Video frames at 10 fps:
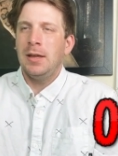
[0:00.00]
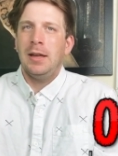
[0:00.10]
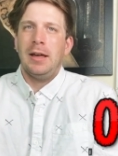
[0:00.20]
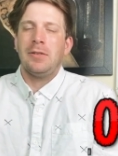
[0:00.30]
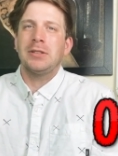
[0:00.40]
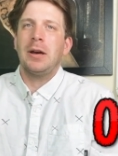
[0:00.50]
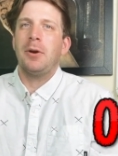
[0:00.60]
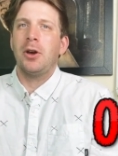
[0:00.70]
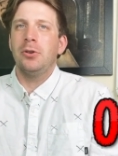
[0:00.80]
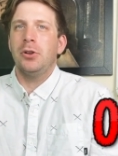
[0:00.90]
Every time I
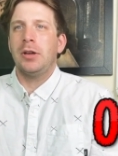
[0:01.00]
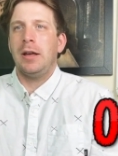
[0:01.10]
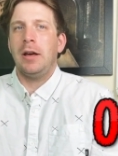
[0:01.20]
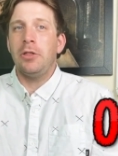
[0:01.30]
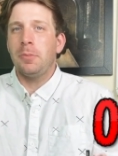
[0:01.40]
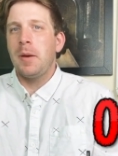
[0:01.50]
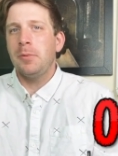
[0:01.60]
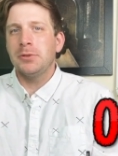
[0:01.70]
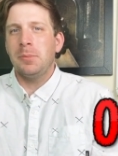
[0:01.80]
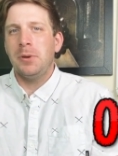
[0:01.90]
go look at other
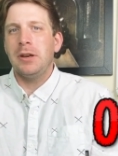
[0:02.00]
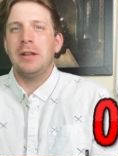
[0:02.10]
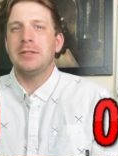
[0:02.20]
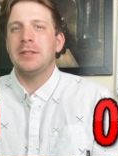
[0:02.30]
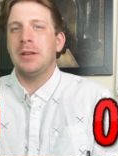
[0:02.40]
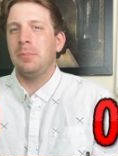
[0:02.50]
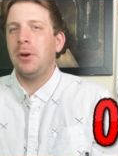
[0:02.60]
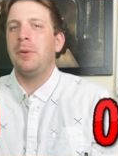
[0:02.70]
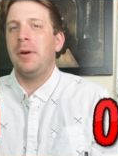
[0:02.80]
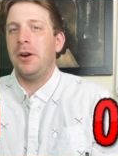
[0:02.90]
people's opinions to
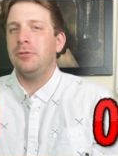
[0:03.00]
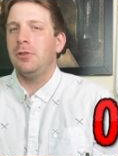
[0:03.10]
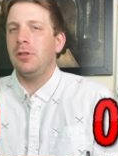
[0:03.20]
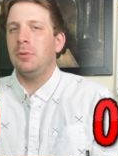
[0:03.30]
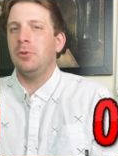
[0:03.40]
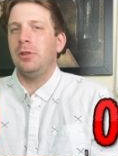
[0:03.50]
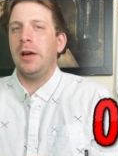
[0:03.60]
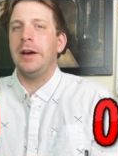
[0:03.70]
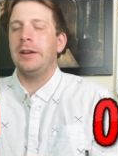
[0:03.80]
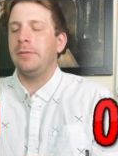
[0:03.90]
compare my own to them
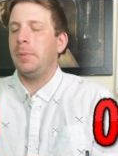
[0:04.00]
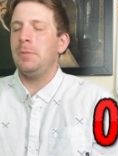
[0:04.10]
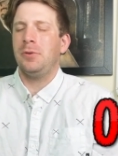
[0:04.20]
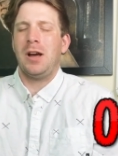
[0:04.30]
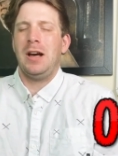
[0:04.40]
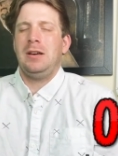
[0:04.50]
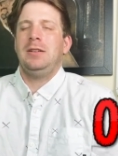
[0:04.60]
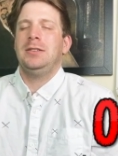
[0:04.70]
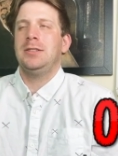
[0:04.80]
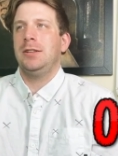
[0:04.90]
online, people
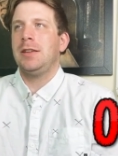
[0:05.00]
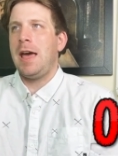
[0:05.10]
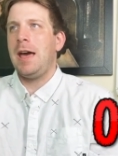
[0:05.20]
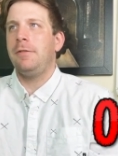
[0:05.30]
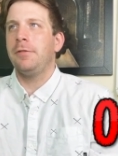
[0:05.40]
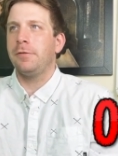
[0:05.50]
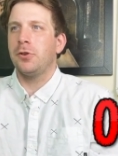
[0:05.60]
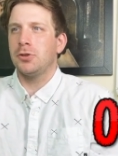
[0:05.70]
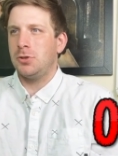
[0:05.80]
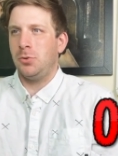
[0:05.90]
constantly have the
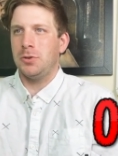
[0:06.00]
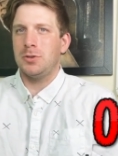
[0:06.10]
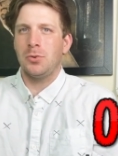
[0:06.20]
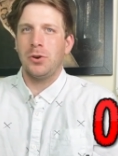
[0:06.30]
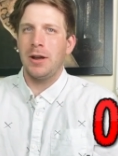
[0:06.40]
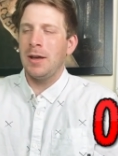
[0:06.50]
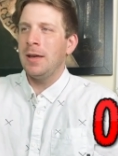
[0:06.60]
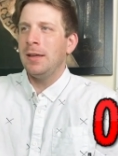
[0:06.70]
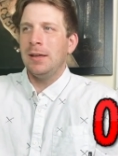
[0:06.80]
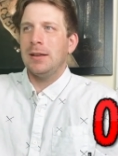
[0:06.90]
first Toy Story.
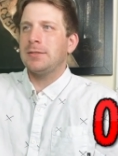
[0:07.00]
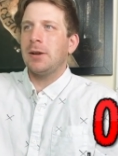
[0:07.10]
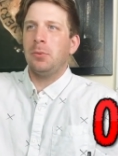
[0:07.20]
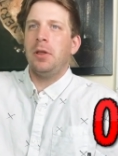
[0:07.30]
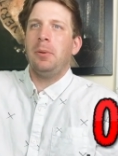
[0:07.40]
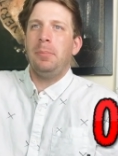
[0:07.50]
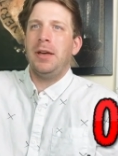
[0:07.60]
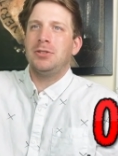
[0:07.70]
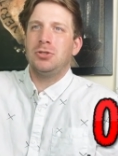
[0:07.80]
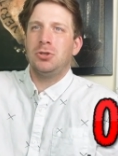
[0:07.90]
It's like one of the
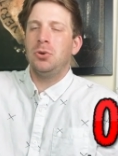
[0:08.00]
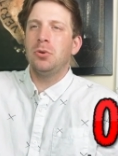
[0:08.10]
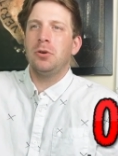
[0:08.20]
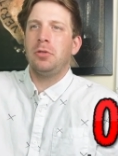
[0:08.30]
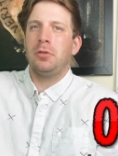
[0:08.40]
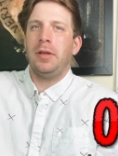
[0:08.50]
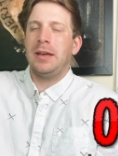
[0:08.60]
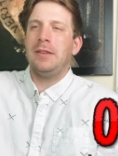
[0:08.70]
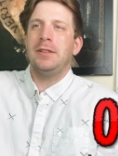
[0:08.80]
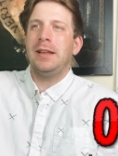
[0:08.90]
best two or like
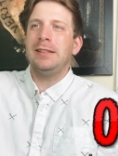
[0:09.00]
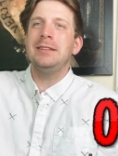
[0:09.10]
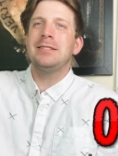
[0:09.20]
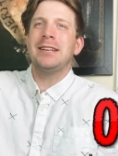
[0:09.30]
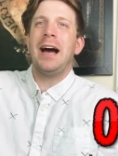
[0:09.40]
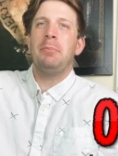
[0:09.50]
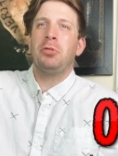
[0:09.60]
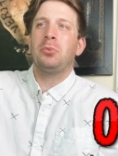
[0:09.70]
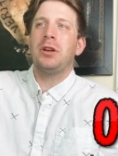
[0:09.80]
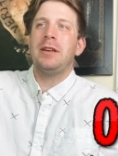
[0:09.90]
in the, at least top
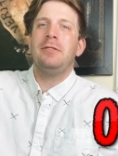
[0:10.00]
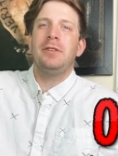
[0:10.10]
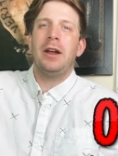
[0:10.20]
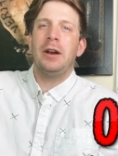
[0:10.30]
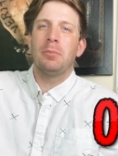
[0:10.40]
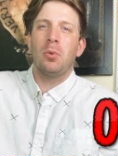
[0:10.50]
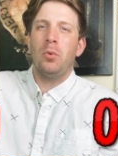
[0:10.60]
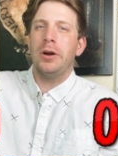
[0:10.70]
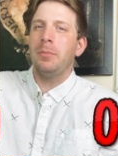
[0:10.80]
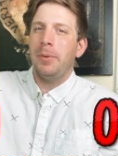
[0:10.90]
three, if not number
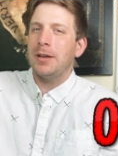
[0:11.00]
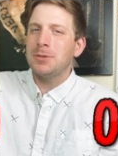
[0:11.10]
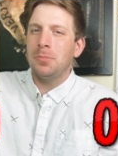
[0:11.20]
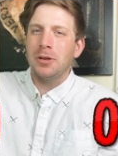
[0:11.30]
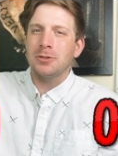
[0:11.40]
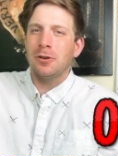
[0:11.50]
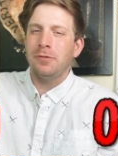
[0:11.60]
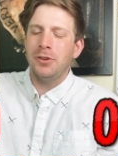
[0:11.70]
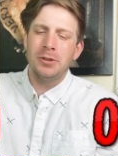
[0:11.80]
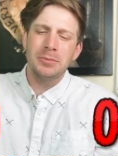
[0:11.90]
one, best Pixar
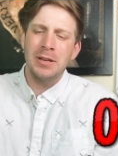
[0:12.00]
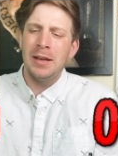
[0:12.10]
films.